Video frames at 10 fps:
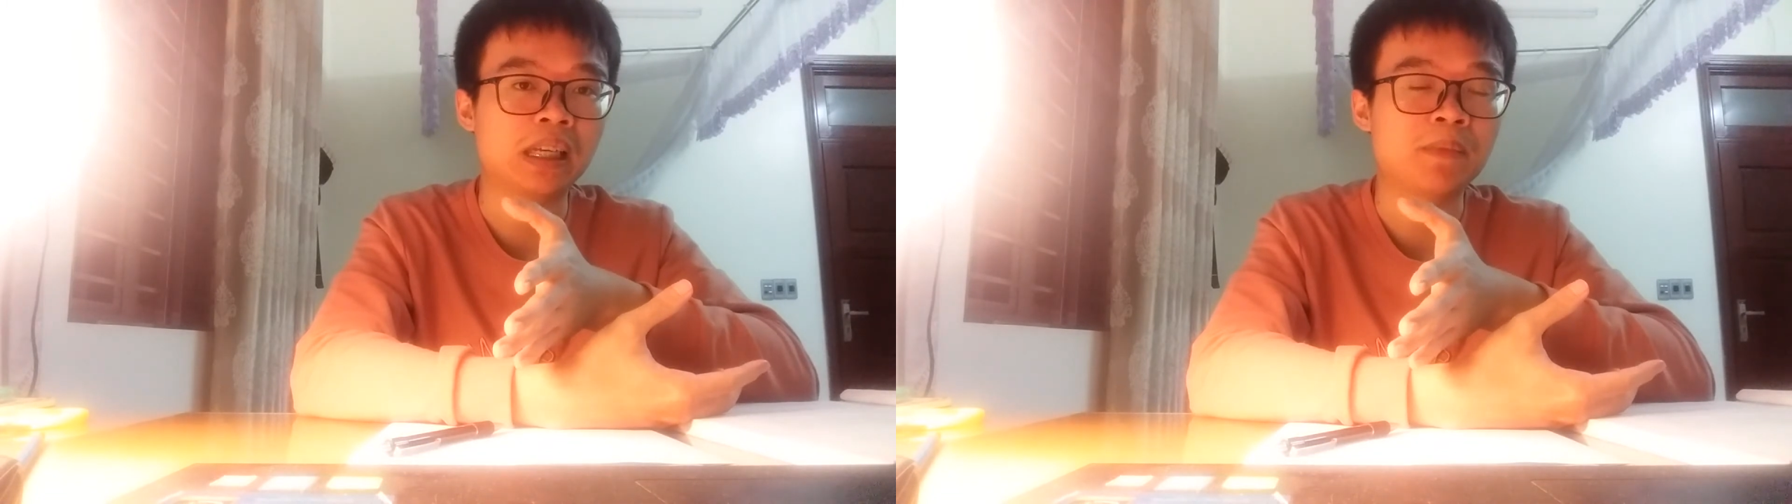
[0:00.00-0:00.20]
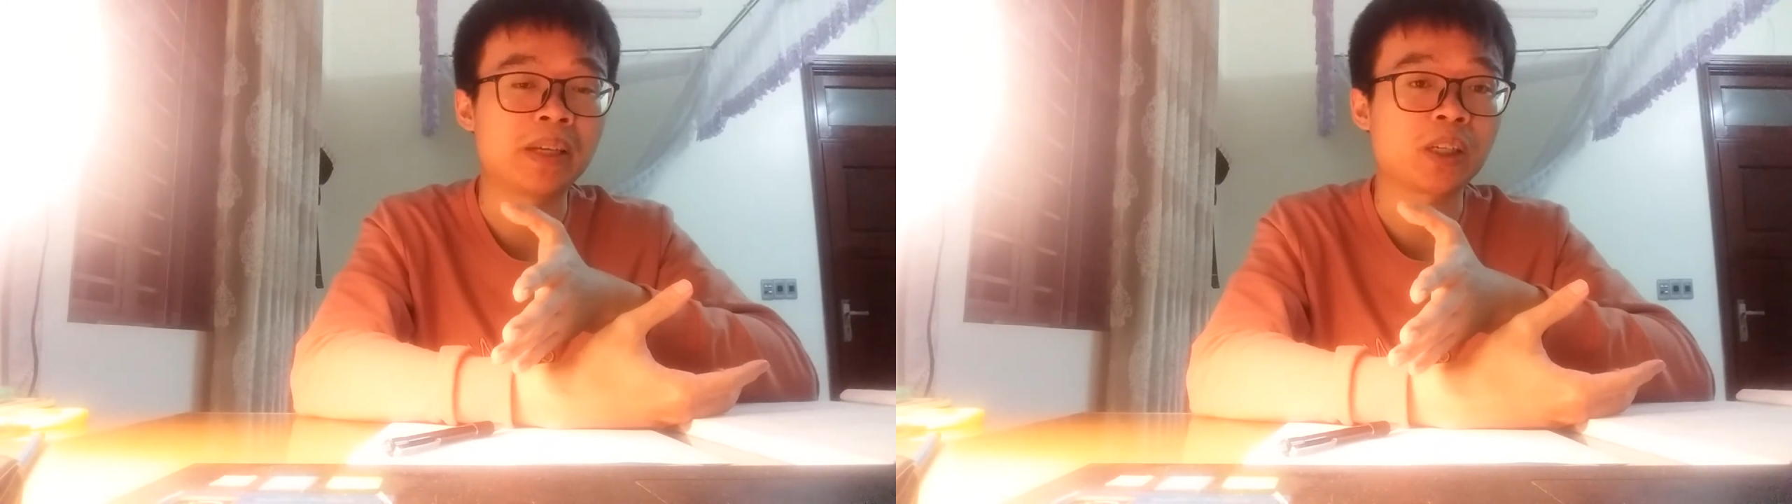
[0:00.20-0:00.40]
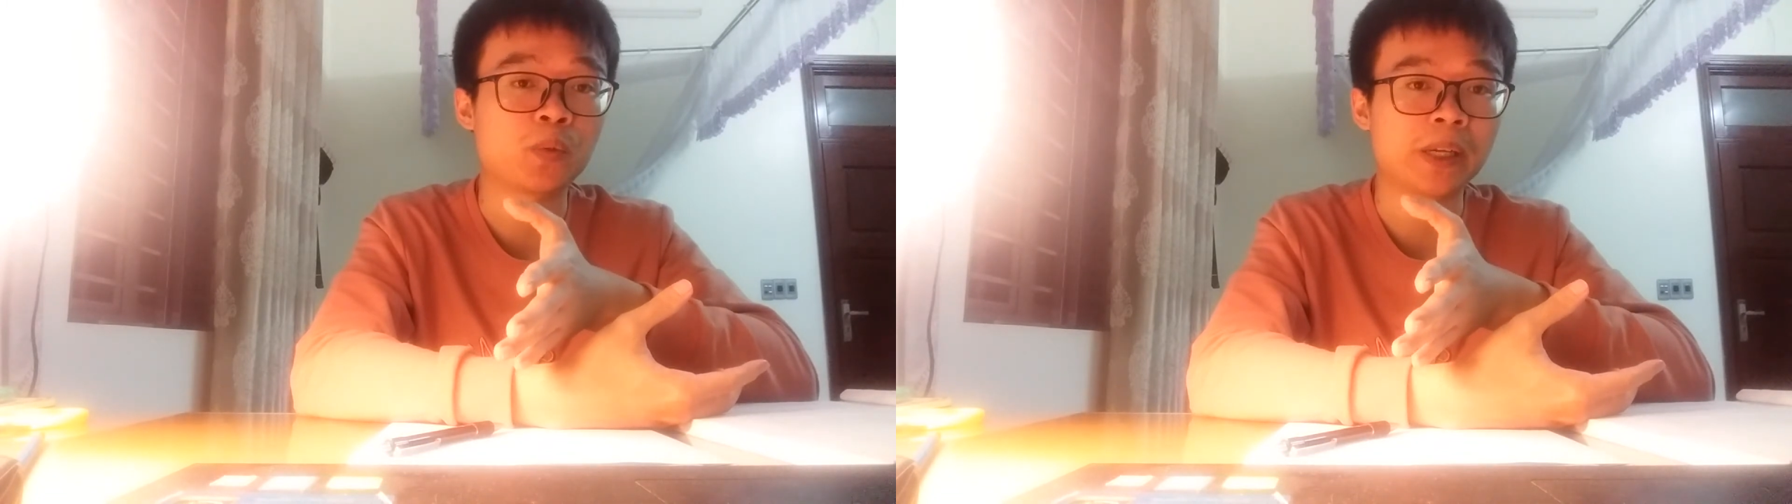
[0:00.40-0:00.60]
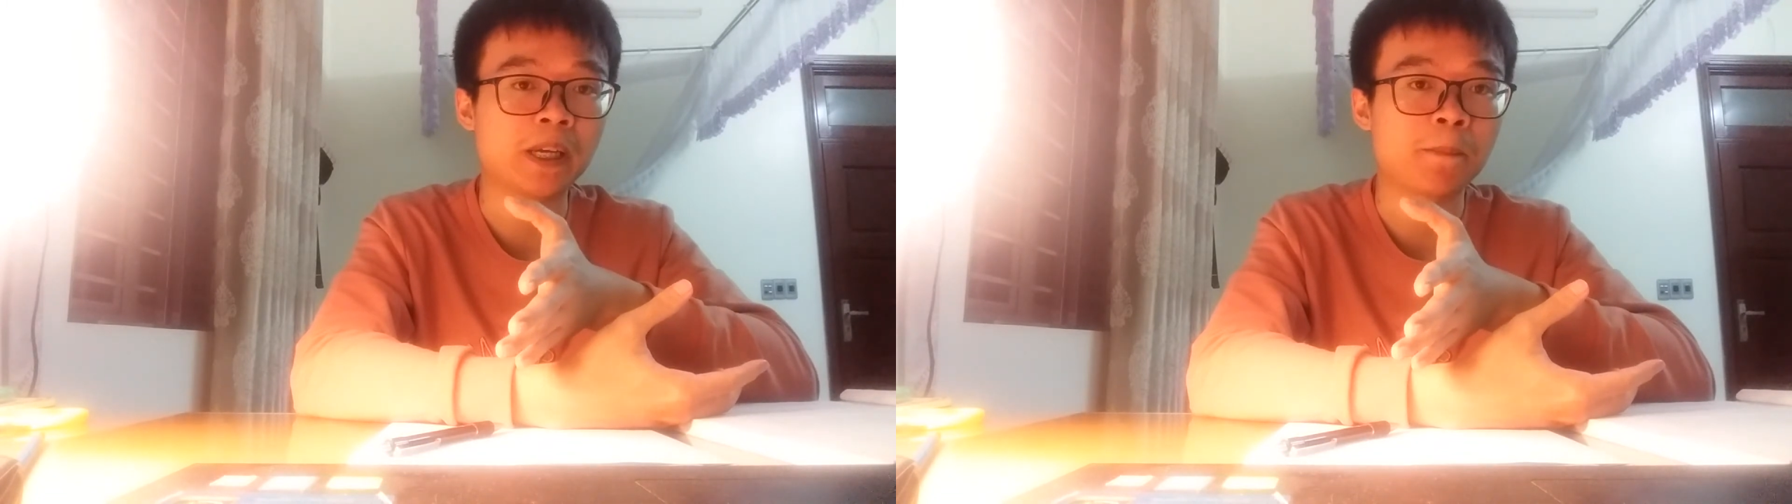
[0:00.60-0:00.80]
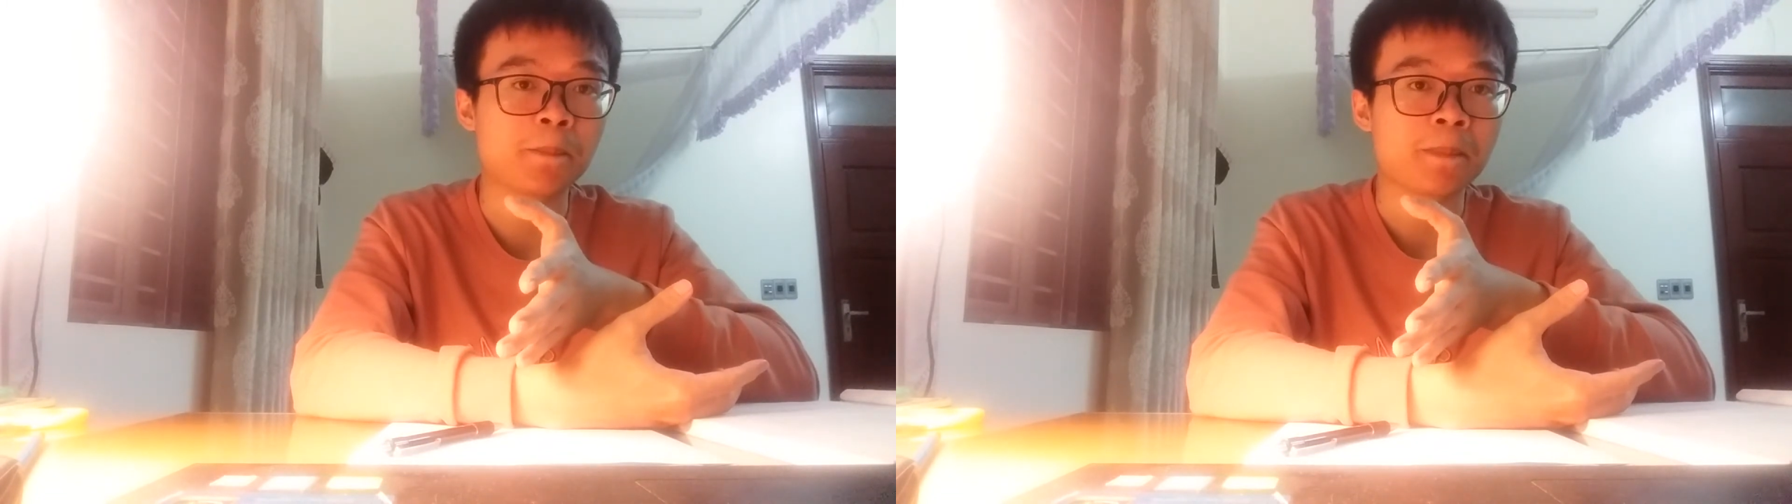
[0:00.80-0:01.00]
in my
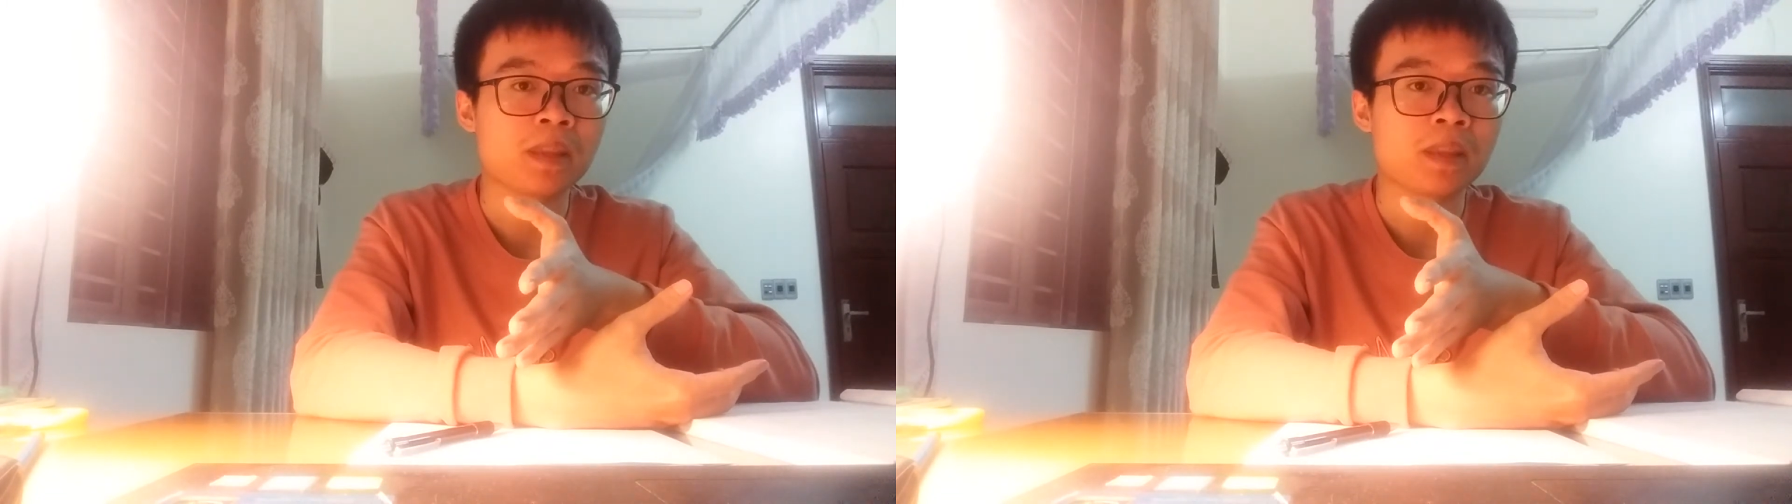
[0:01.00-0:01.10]
career,